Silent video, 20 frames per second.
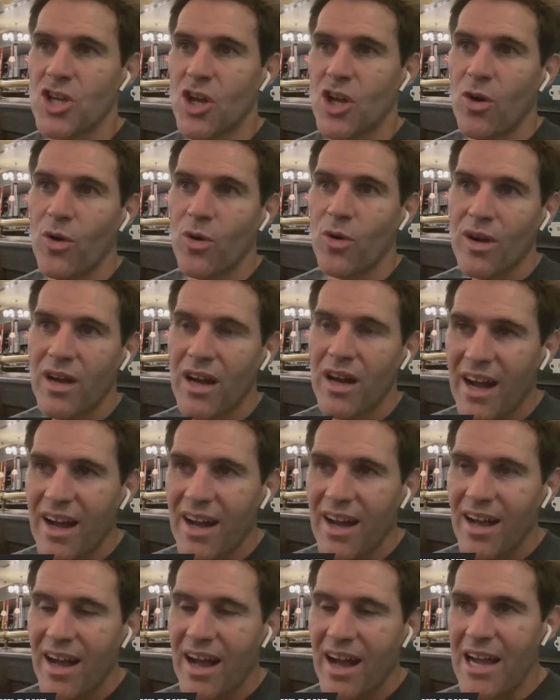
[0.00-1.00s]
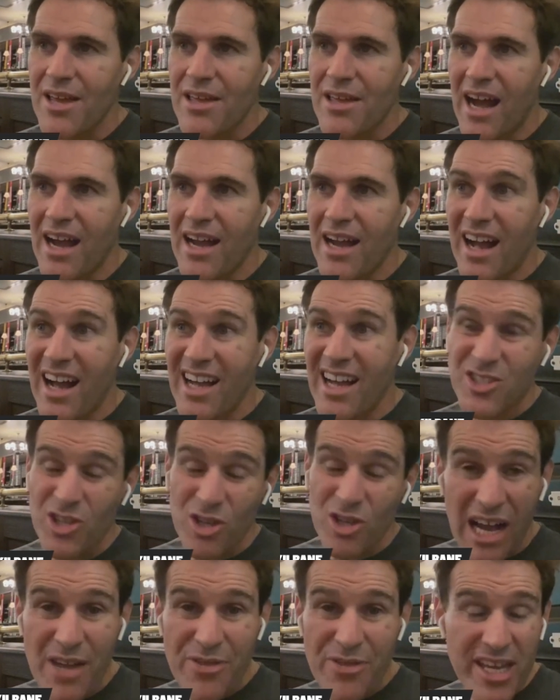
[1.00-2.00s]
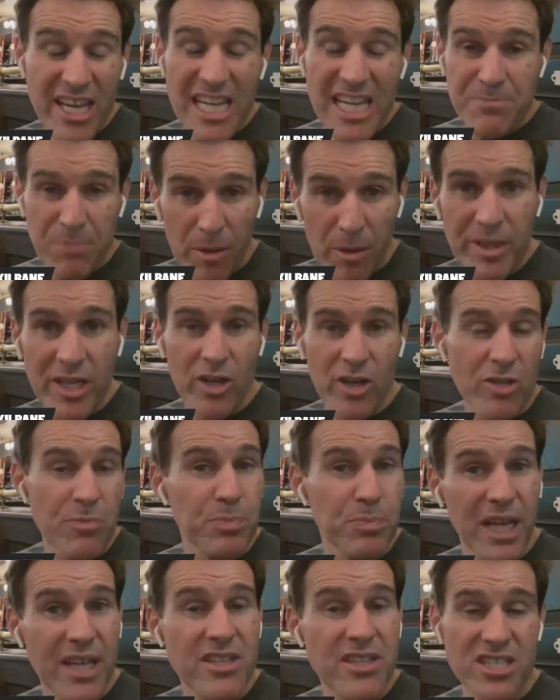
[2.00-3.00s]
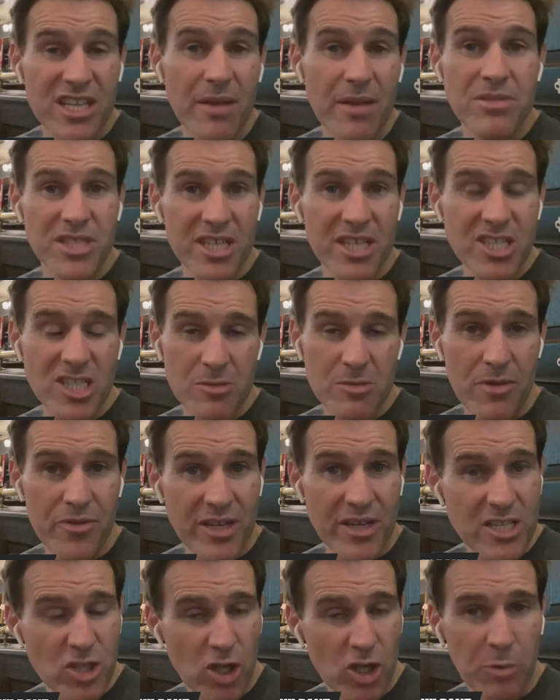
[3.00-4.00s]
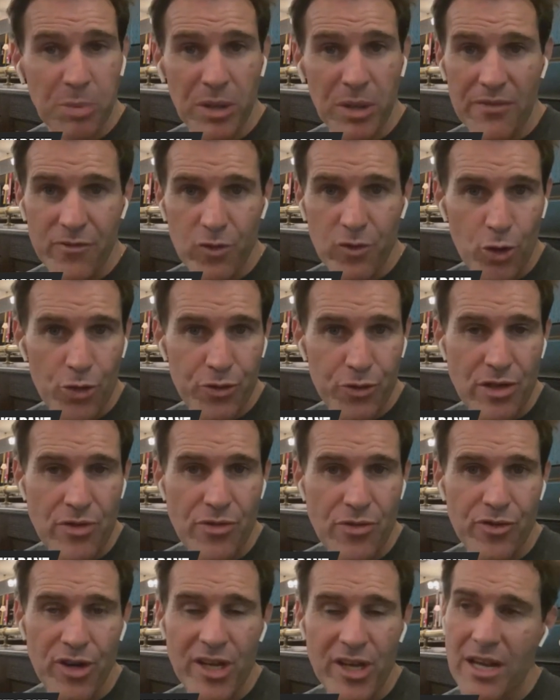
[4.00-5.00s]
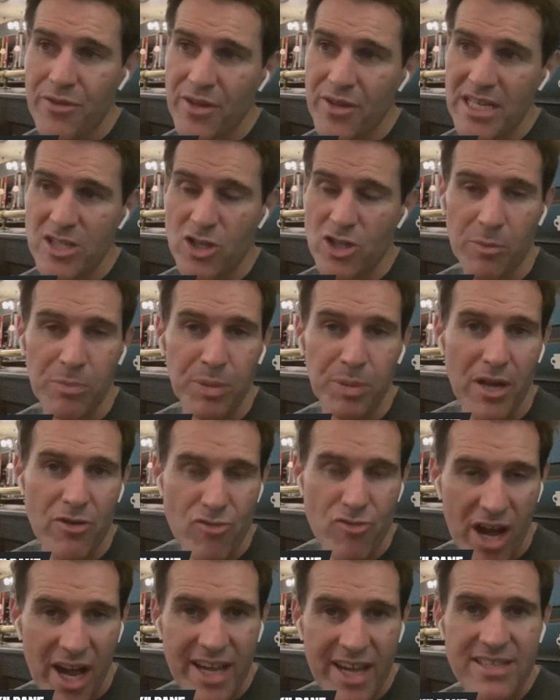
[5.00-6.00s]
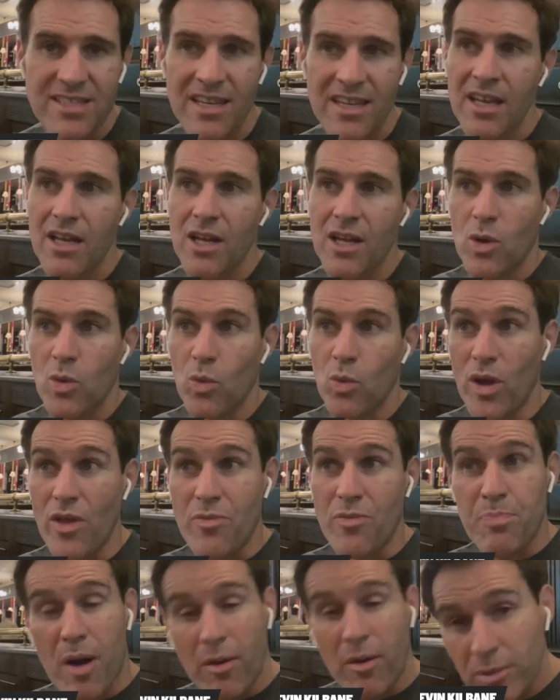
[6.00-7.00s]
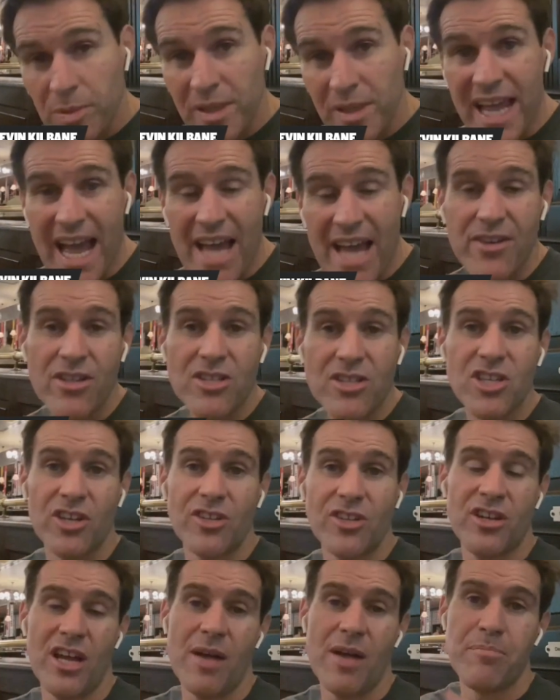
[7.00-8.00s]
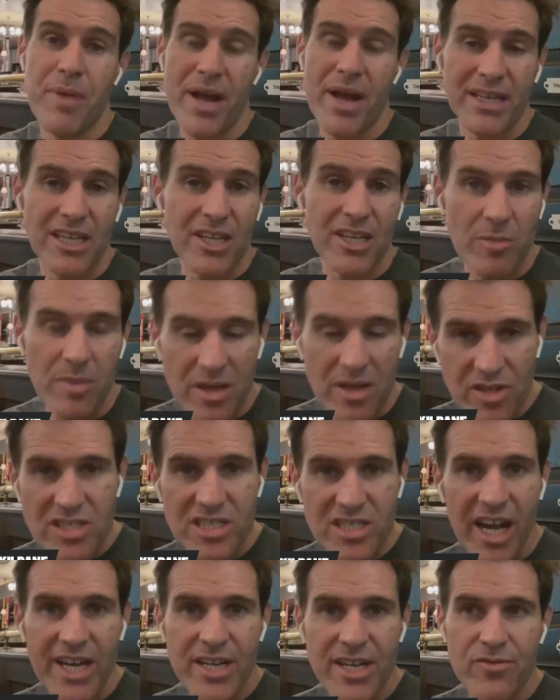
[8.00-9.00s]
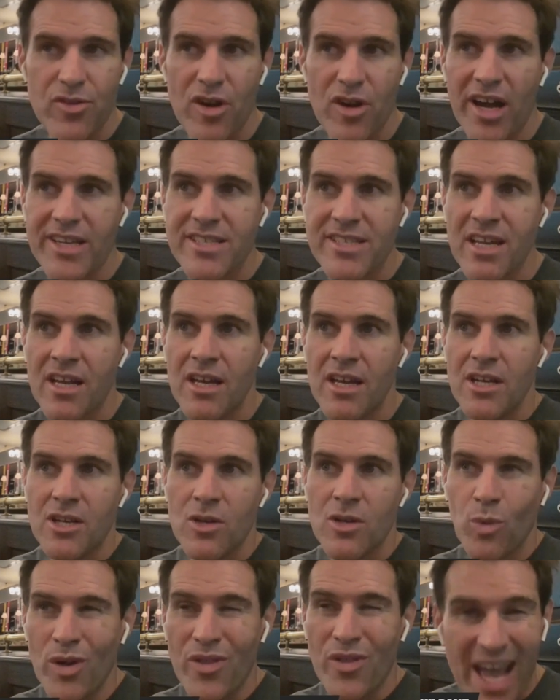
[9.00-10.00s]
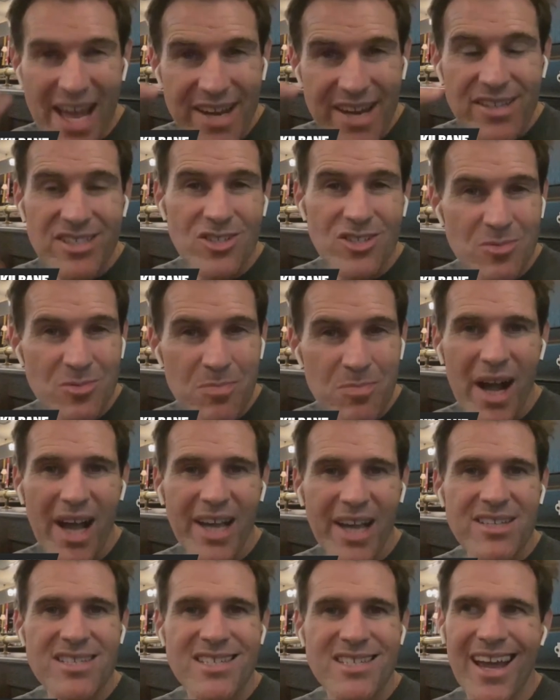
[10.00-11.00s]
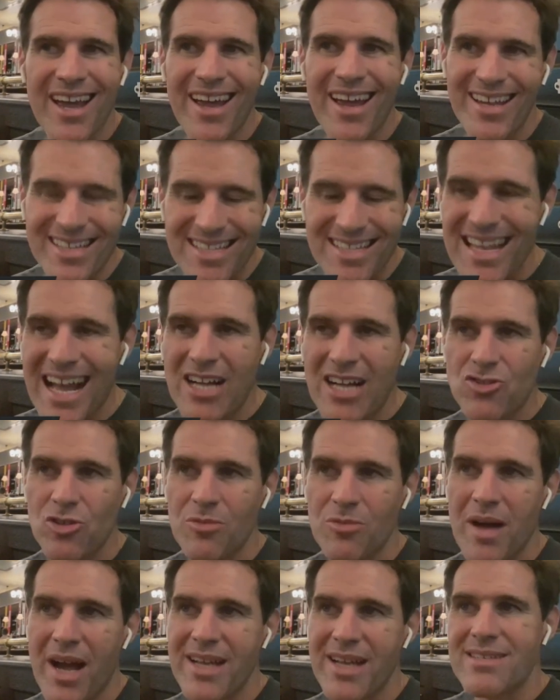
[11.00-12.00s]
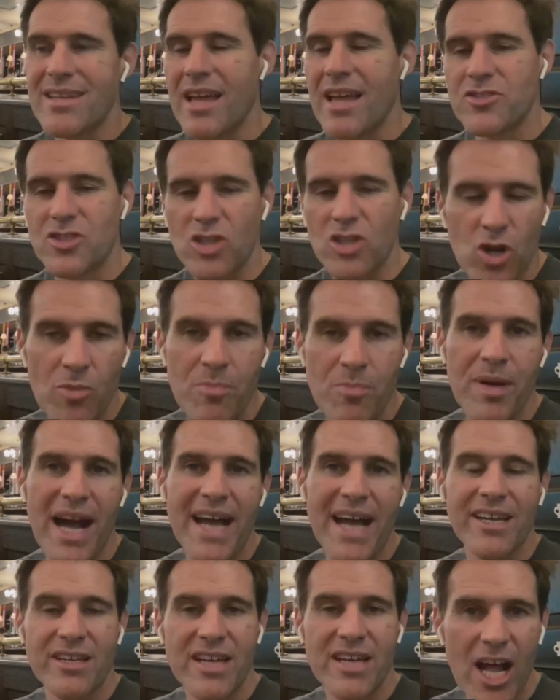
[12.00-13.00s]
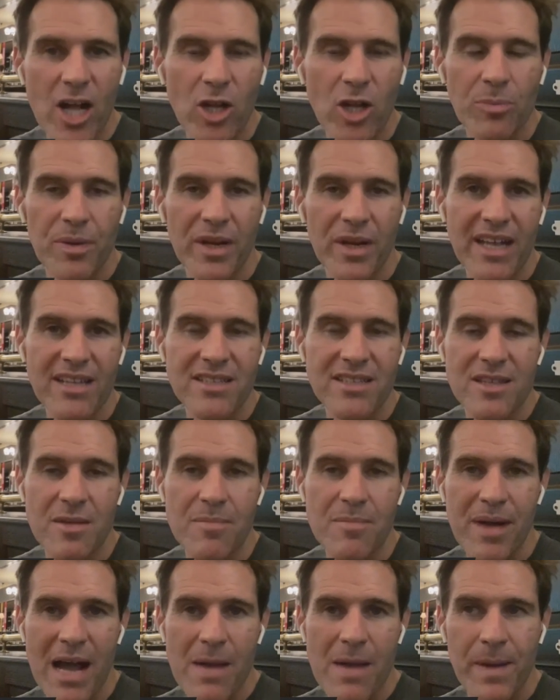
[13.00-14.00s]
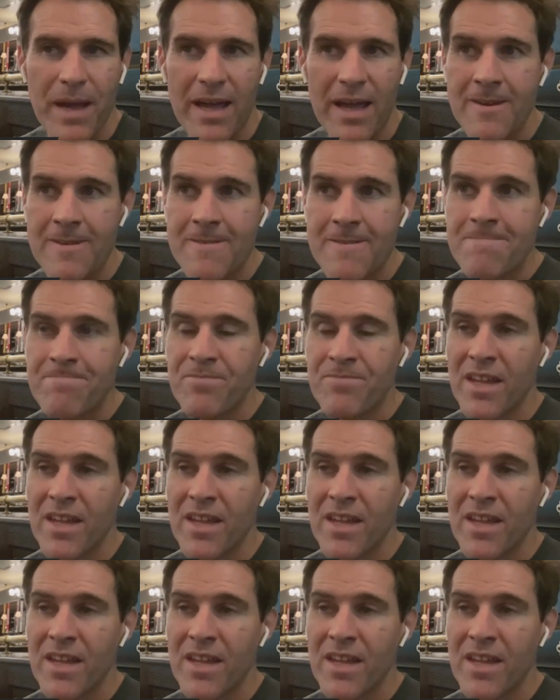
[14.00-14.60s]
So I, I, I, do, I think he's probably got to play the same system. I think he's got to play four three three. I think he's got to play Rice with probably Henderson and Bellingham either side of Rice, with Henderson's mindset, his natural mindset, to come back and help against Mbappe.